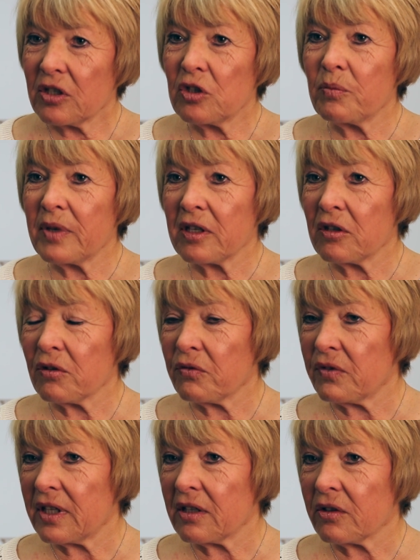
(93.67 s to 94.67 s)
You pick your
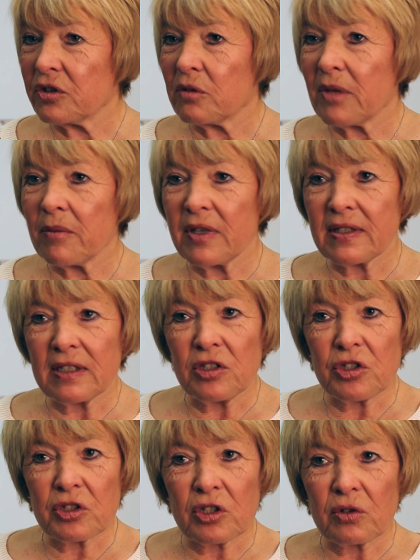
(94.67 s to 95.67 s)
field, you maybe
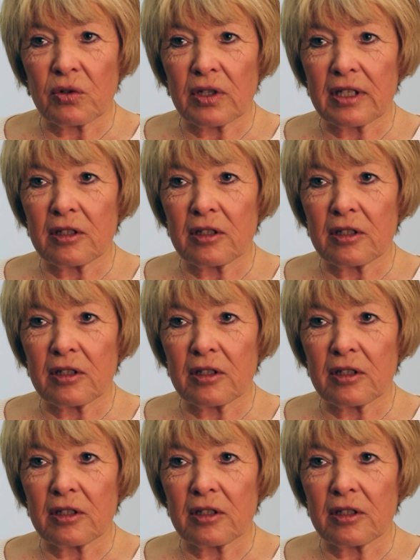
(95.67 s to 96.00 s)
seed your canola